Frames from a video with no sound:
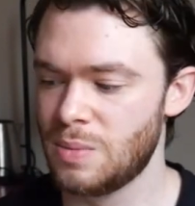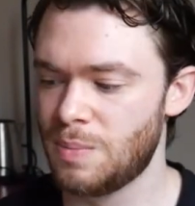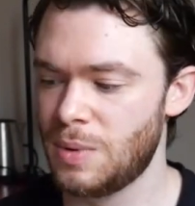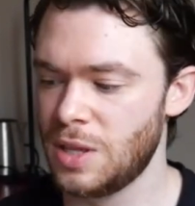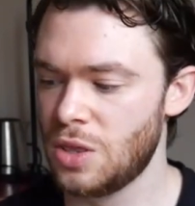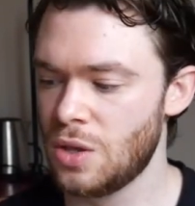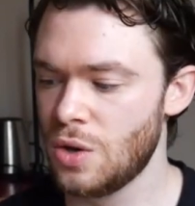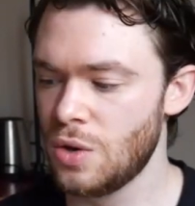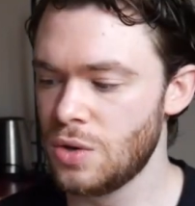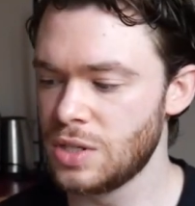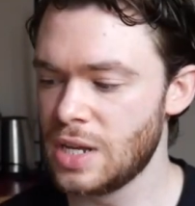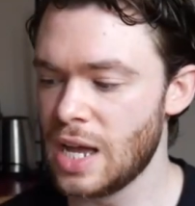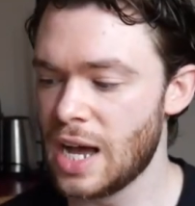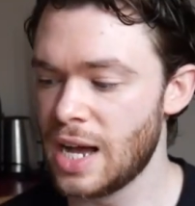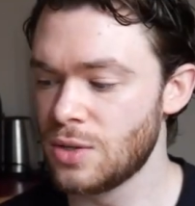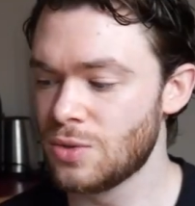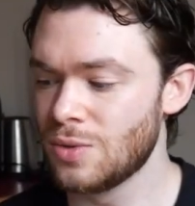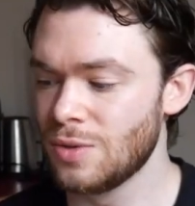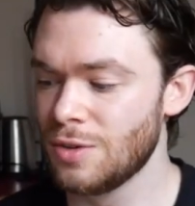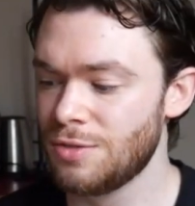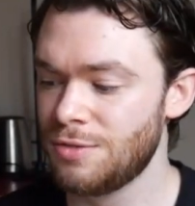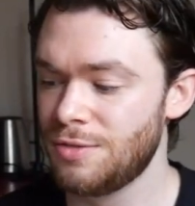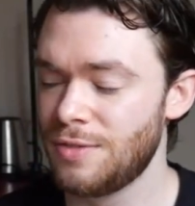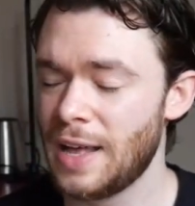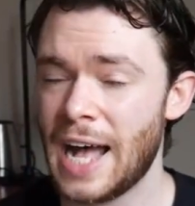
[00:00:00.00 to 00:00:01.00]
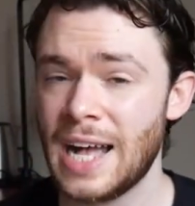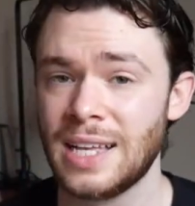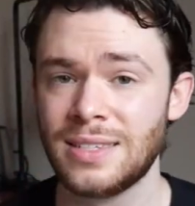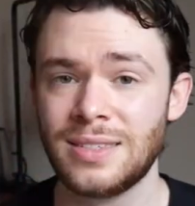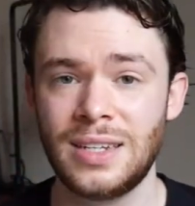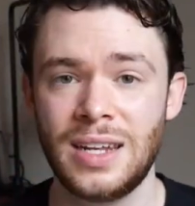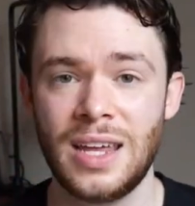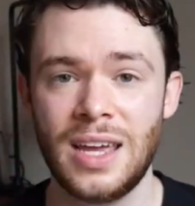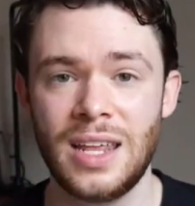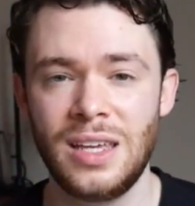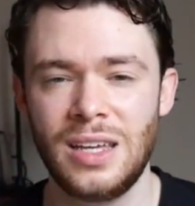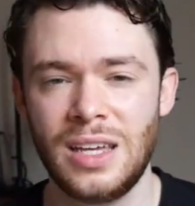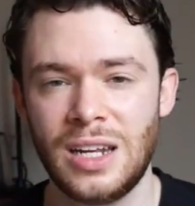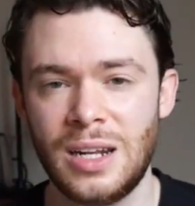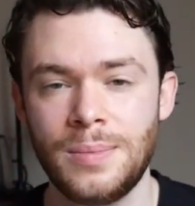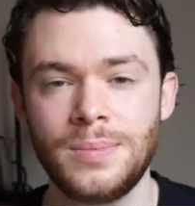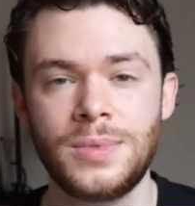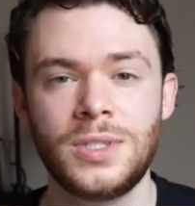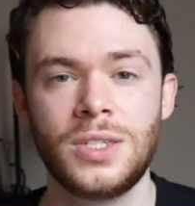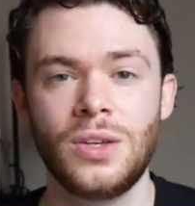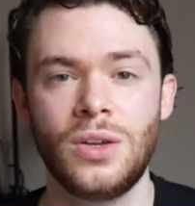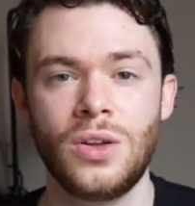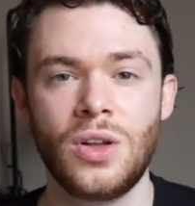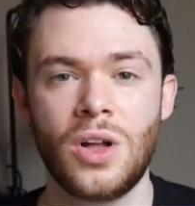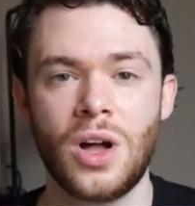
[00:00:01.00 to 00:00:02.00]
But those guys were fascinating, and I'm
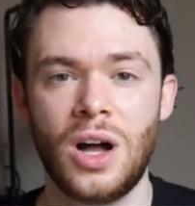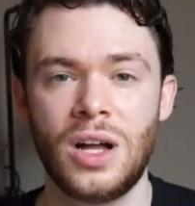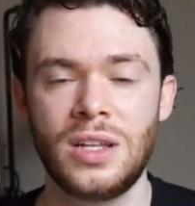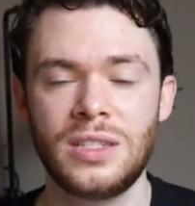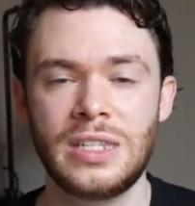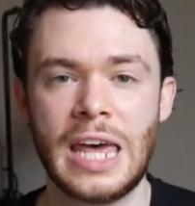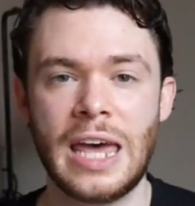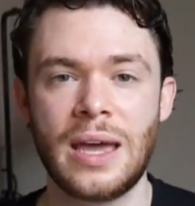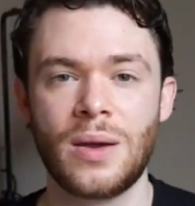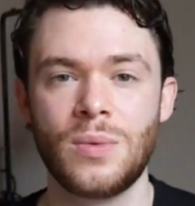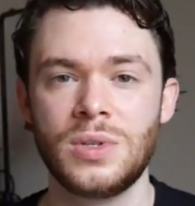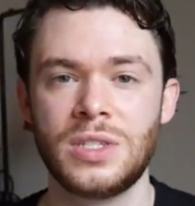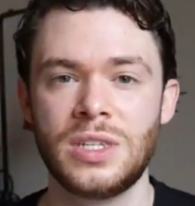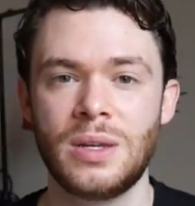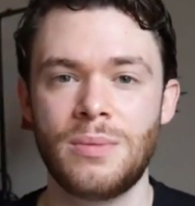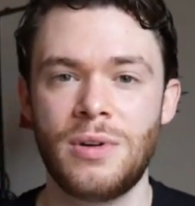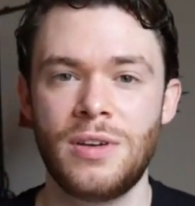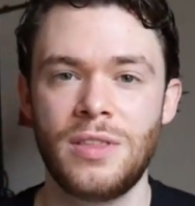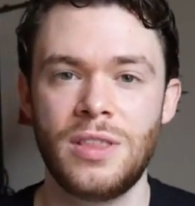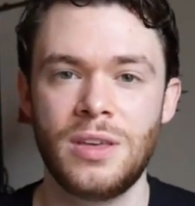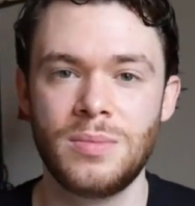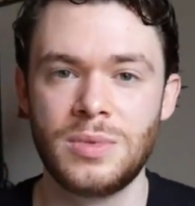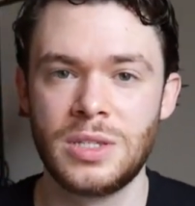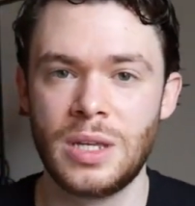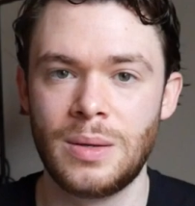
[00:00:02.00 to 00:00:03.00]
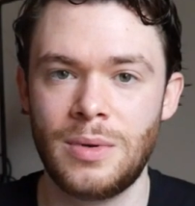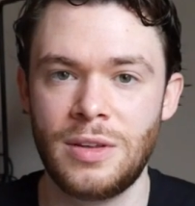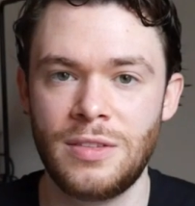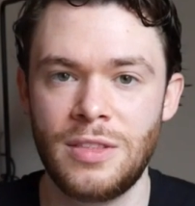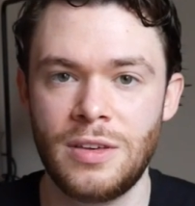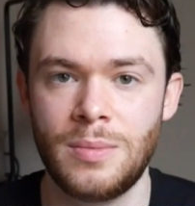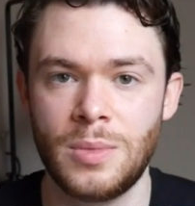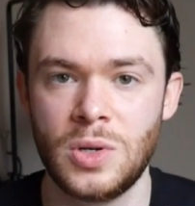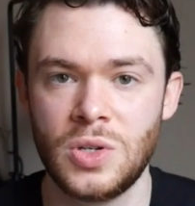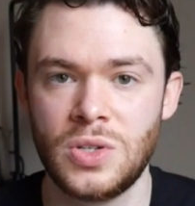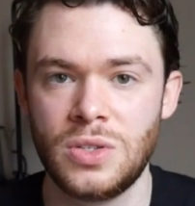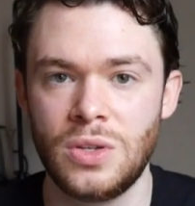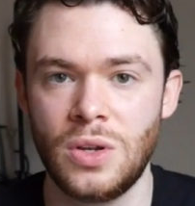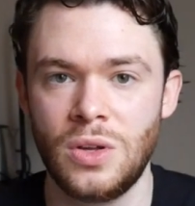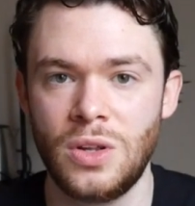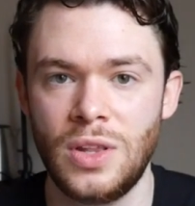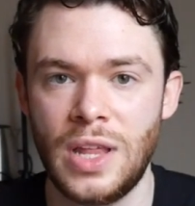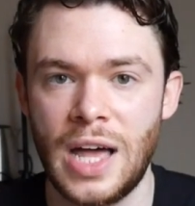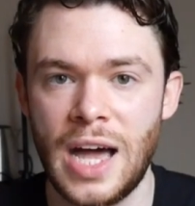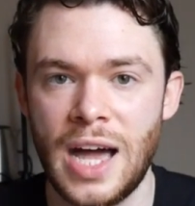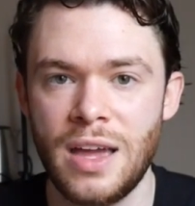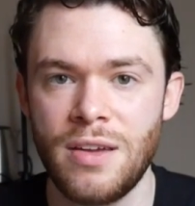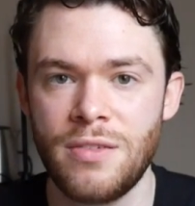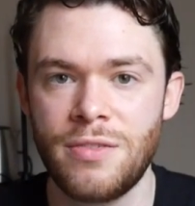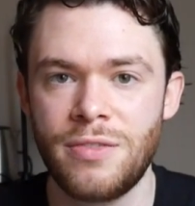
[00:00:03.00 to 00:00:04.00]
still in contact with some of them. Some of them are still
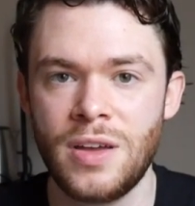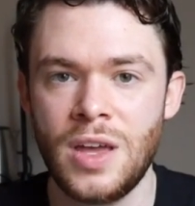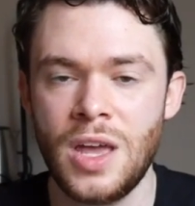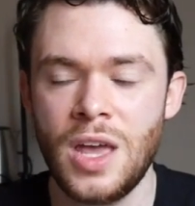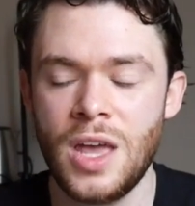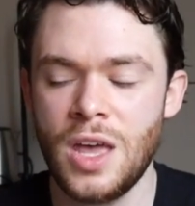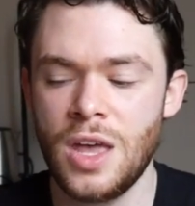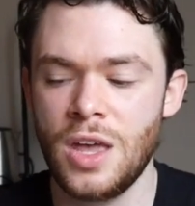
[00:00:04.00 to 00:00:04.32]
alive.